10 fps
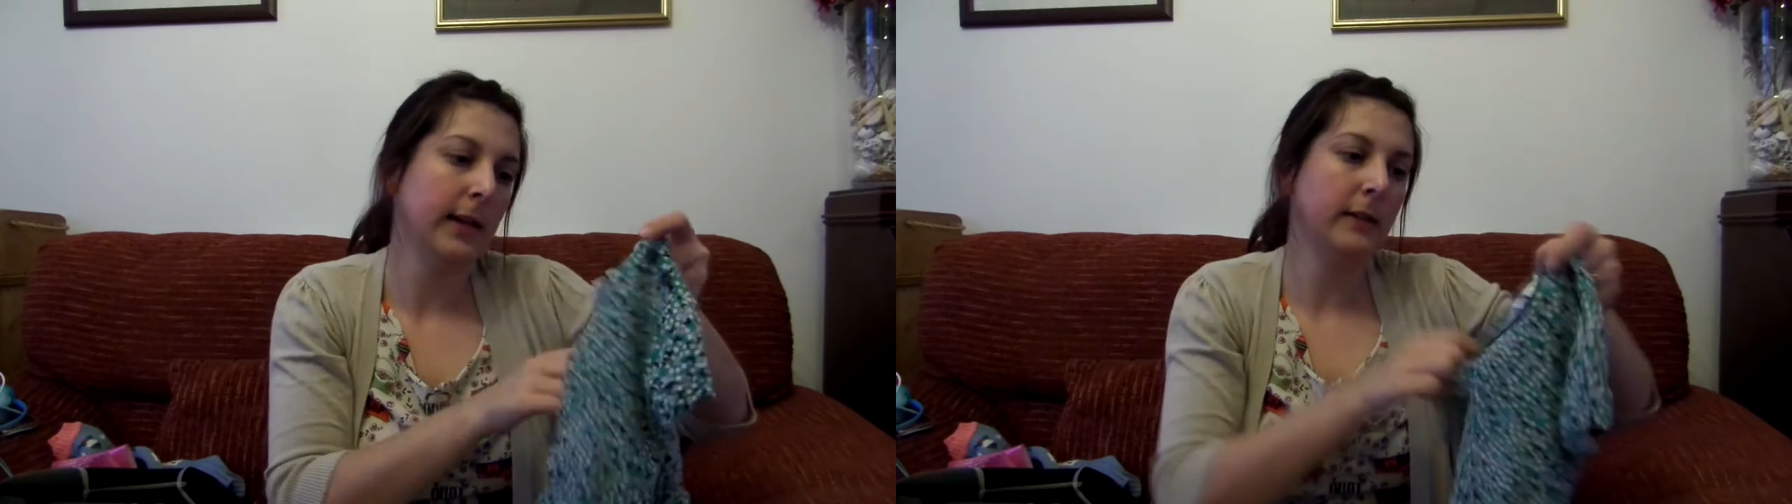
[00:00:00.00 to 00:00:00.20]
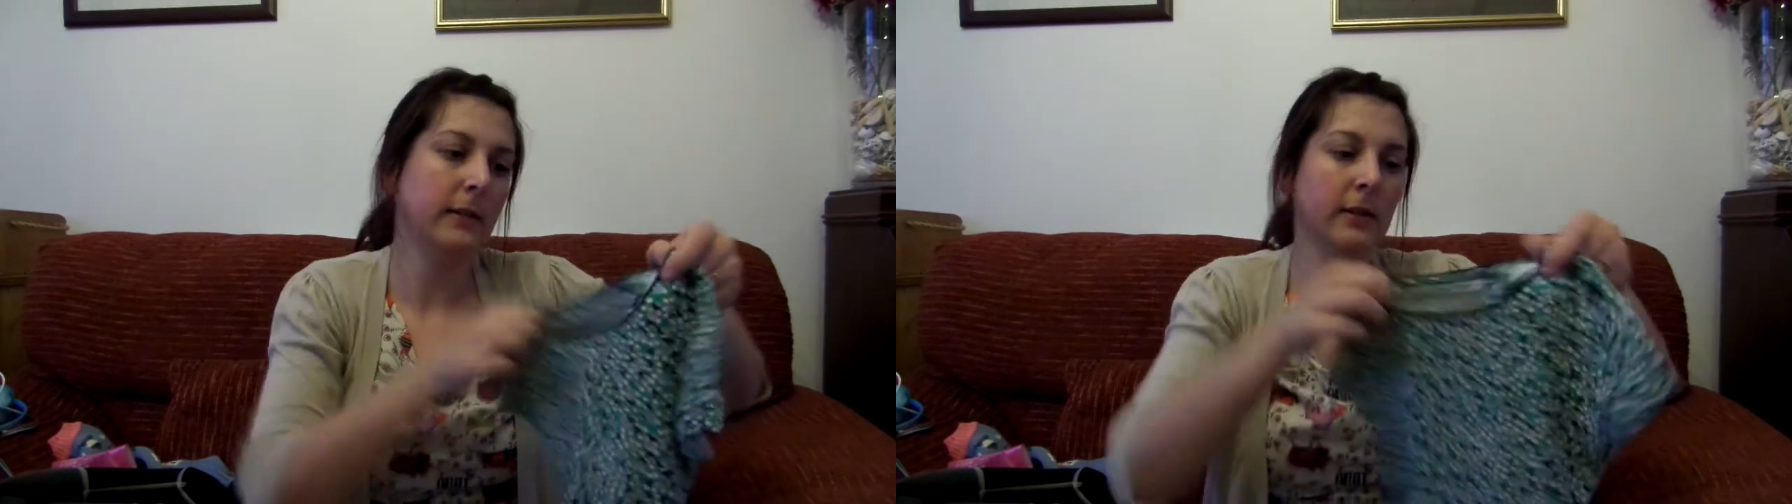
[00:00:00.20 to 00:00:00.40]

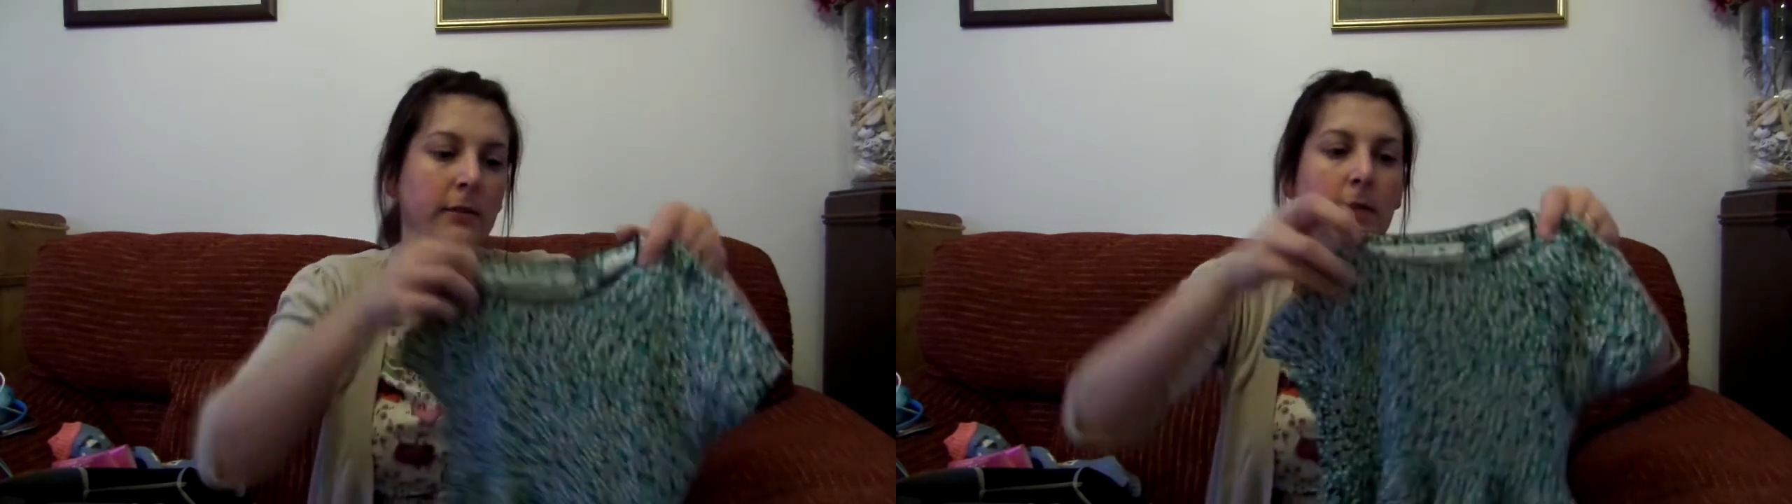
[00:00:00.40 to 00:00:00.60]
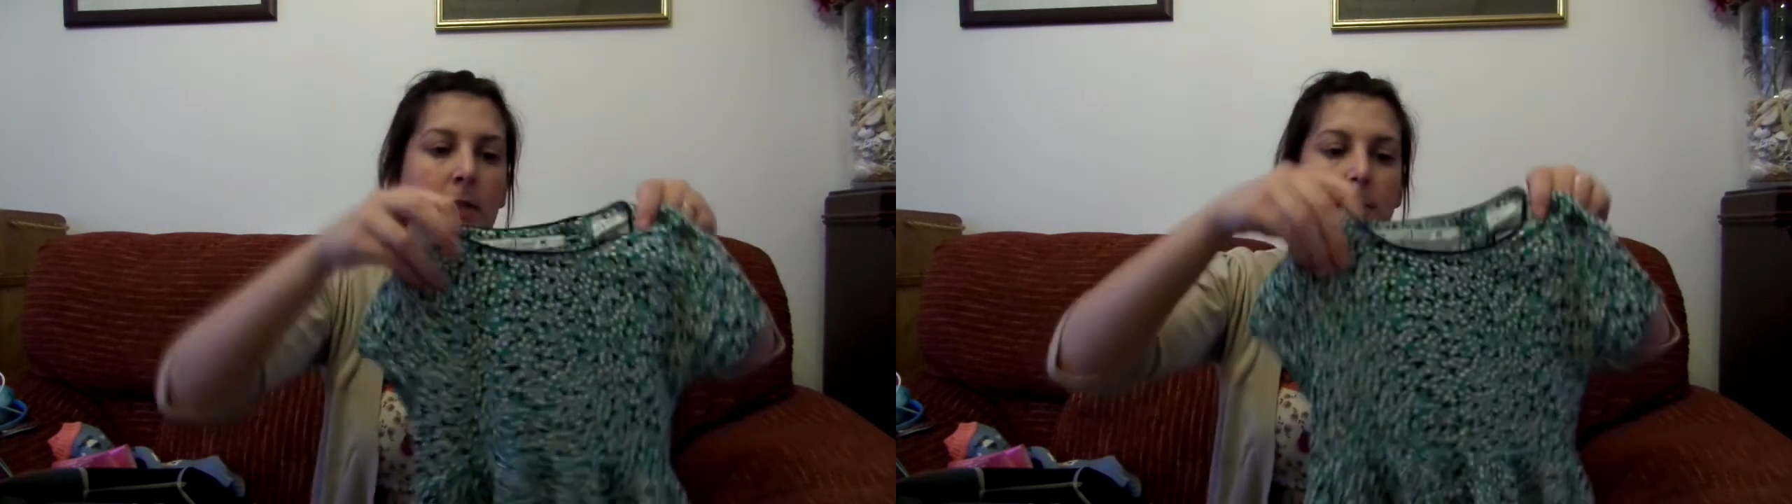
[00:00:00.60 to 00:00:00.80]
age
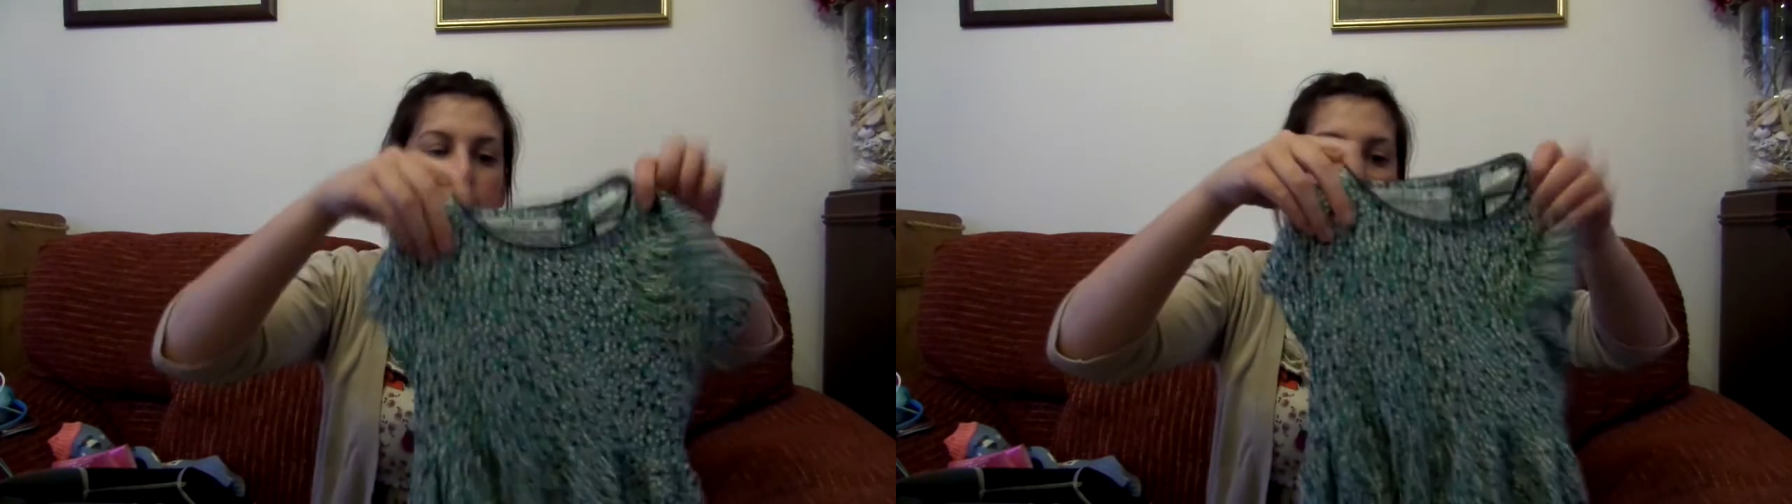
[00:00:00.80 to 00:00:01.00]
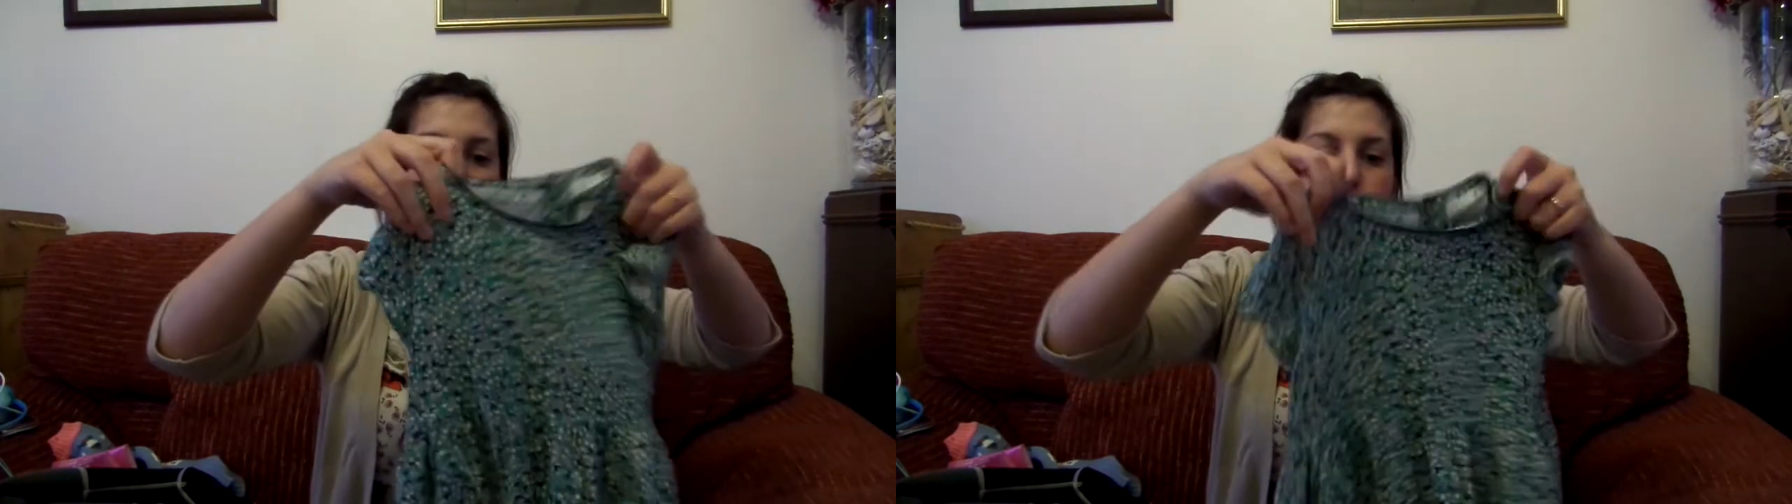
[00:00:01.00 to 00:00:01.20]
3 to
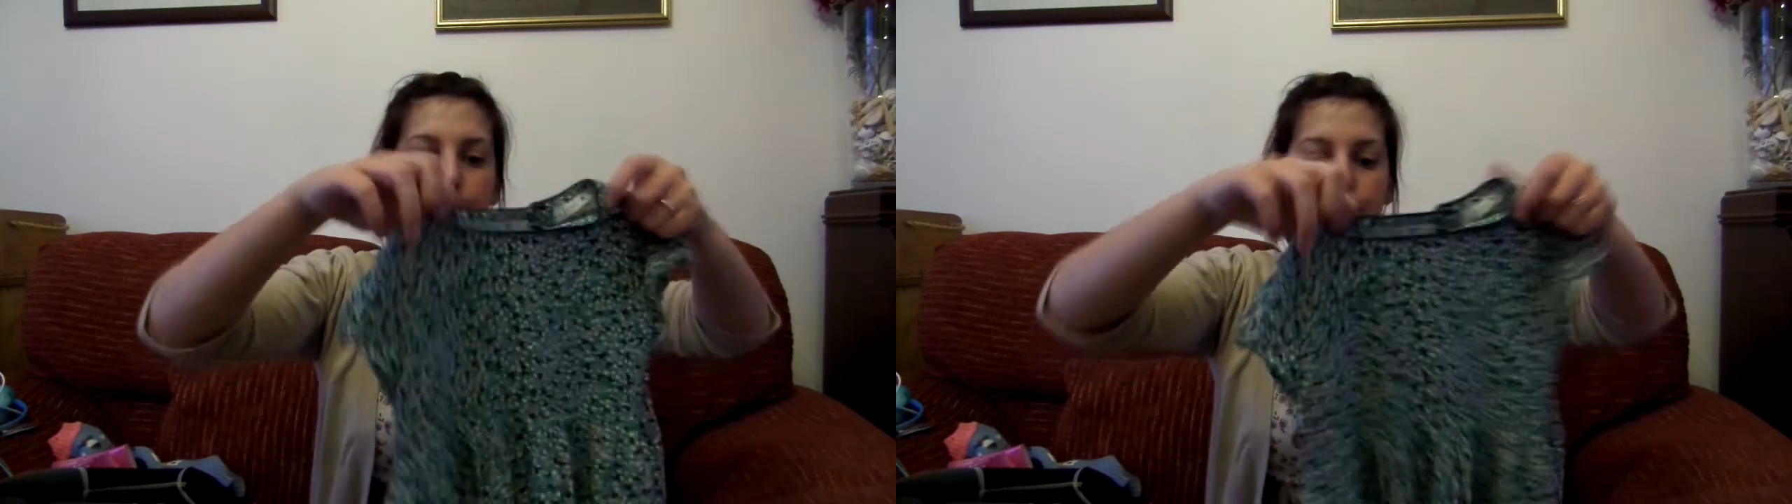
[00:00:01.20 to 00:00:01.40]
4.